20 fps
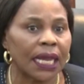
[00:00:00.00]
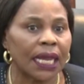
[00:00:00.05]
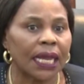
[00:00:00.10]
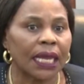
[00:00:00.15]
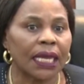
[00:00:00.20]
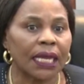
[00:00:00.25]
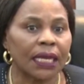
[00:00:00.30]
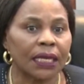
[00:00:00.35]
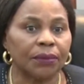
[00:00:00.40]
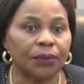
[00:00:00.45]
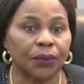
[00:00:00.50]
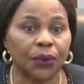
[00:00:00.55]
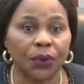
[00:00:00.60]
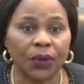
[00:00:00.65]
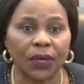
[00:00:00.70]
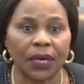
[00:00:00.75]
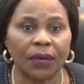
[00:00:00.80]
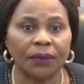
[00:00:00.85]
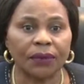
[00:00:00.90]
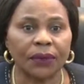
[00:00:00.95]
and
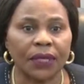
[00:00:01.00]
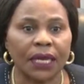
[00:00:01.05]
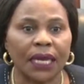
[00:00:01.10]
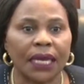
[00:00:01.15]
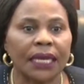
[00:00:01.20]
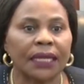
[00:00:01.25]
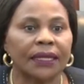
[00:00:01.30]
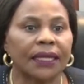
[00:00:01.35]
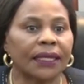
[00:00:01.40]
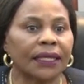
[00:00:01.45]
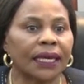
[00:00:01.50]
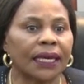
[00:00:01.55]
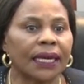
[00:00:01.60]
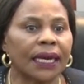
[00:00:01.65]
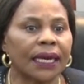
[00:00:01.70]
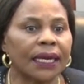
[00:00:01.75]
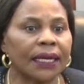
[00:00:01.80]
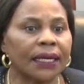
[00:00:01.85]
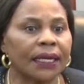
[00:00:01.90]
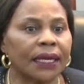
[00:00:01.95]
programs that are
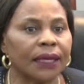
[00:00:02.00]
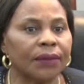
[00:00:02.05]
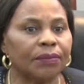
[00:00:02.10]
currently